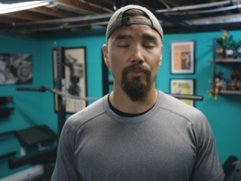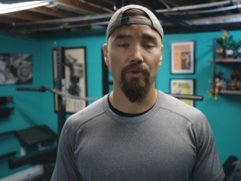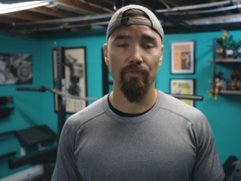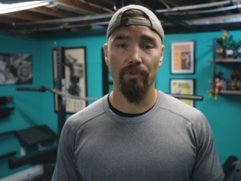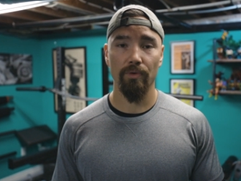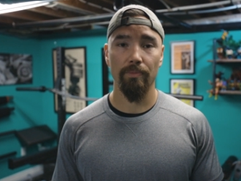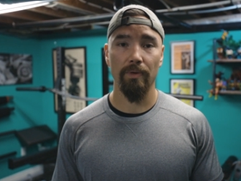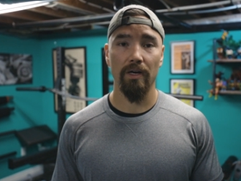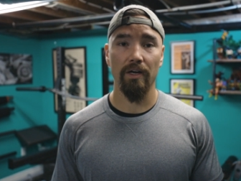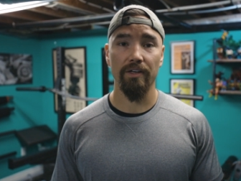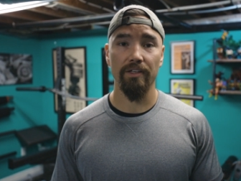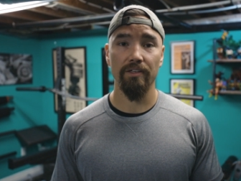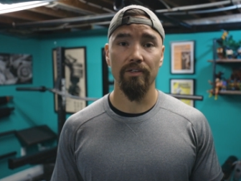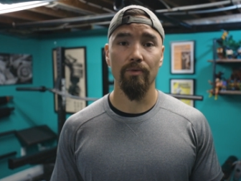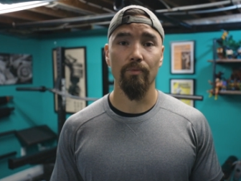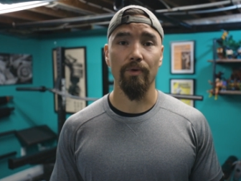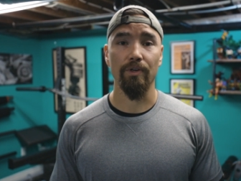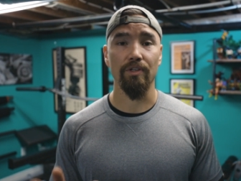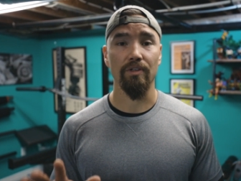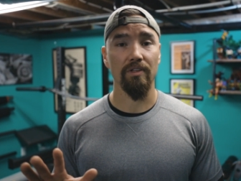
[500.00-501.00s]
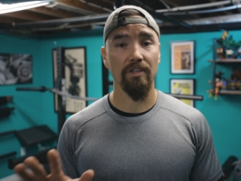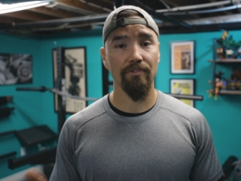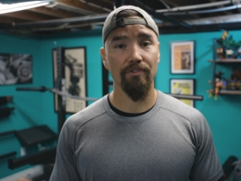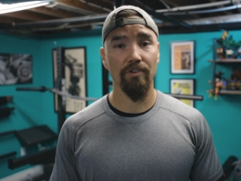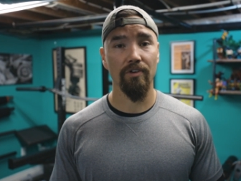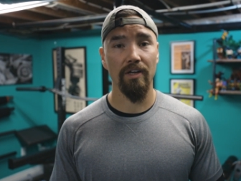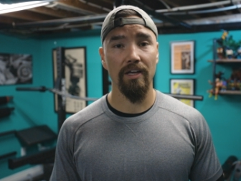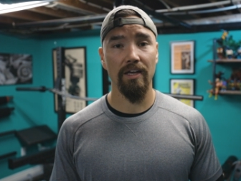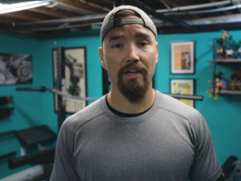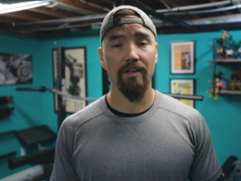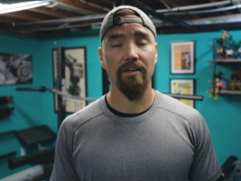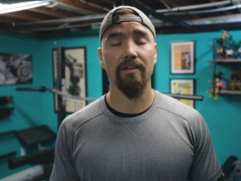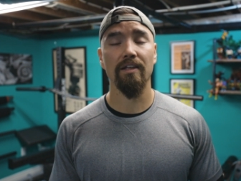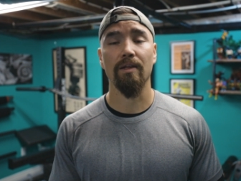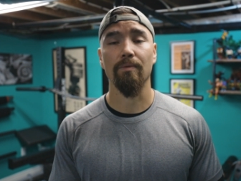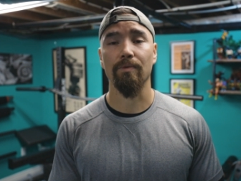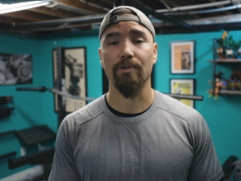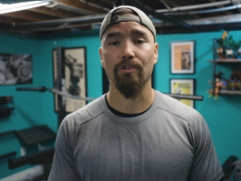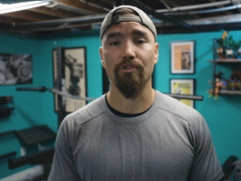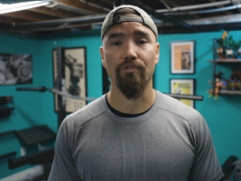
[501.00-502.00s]
move your body when you lift your hand
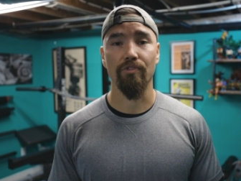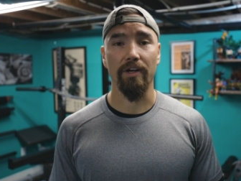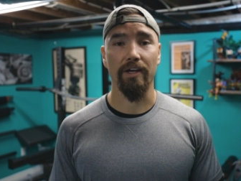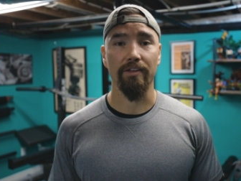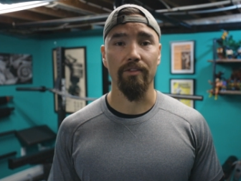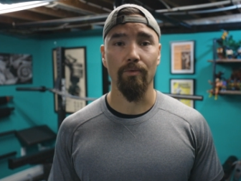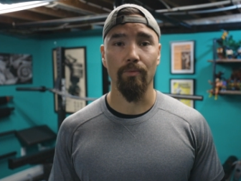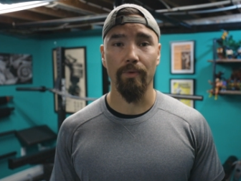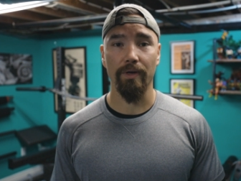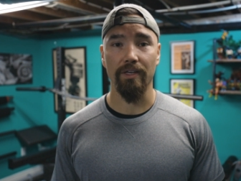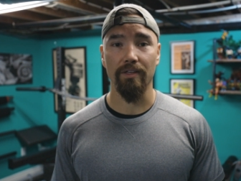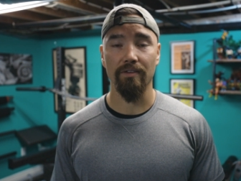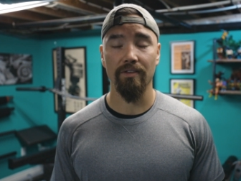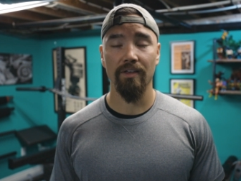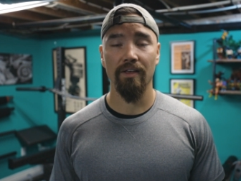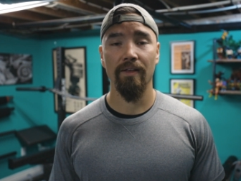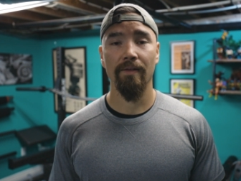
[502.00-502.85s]
and when you drag the weight.